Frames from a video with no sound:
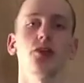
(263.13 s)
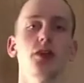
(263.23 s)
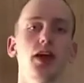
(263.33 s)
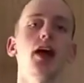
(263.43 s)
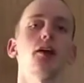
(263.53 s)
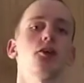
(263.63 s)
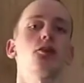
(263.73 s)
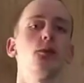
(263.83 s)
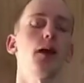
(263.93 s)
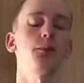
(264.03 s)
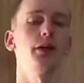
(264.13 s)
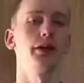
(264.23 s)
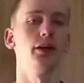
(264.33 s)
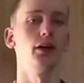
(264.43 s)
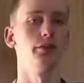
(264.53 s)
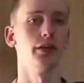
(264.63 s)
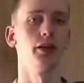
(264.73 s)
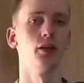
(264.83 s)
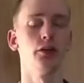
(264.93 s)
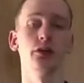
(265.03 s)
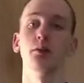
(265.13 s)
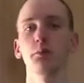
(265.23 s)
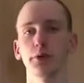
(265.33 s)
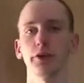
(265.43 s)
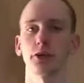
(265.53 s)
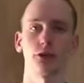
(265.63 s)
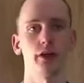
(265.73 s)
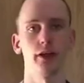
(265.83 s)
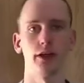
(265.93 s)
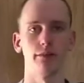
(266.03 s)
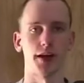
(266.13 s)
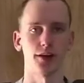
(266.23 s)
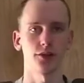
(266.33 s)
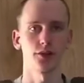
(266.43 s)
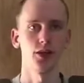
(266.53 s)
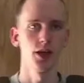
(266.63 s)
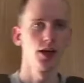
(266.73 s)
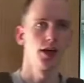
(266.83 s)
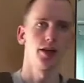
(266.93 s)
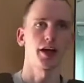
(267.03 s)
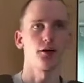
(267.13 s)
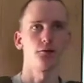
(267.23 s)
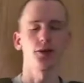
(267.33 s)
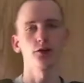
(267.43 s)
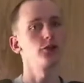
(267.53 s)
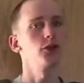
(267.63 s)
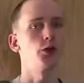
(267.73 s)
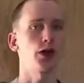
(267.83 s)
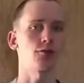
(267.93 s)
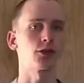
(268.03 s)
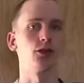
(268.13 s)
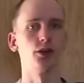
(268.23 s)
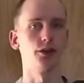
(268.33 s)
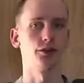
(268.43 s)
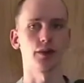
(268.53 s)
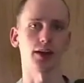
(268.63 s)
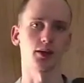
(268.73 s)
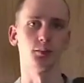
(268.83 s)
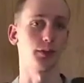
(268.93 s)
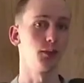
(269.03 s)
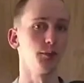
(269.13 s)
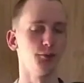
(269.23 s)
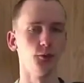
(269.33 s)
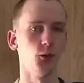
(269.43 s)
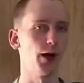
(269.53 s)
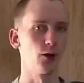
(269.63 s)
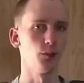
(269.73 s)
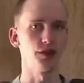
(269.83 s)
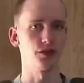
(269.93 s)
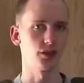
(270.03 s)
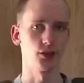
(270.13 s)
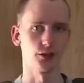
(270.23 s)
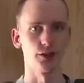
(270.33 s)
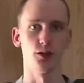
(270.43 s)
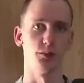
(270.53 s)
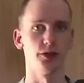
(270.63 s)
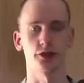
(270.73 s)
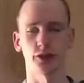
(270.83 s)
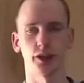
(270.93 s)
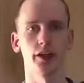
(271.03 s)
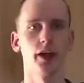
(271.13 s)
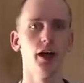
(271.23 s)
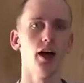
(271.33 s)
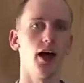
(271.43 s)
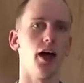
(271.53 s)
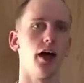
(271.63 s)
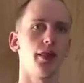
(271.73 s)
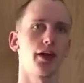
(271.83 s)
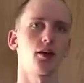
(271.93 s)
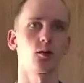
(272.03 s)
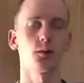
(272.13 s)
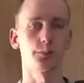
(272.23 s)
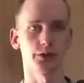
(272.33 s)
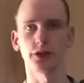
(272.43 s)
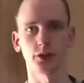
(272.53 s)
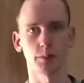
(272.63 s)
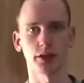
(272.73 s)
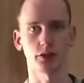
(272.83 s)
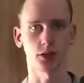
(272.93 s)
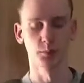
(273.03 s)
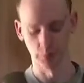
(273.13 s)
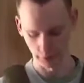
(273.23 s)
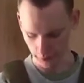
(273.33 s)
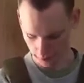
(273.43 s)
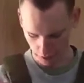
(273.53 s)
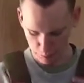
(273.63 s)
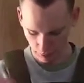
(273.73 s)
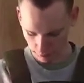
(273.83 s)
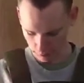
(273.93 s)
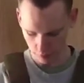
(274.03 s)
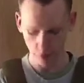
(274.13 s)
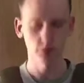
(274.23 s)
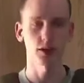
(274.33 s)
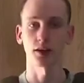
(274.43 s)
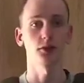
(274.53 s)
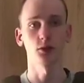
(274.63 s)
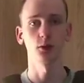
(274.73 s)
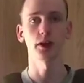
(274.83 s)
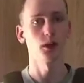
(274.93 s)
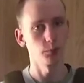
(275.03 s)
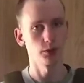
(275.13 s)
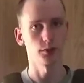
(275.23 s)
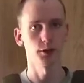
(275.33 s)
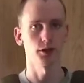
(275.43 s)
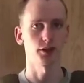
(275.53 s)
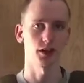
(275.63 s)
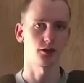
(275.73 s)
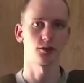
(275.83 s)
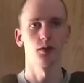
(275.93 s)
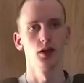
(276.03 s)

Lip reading: the airsoft replica of a London Bridge trading vest. Now, for those of you who haven't heard of that company before, LBT or London Bridge Trading, they are a British-based company and they make tactical gear, pretty much. That's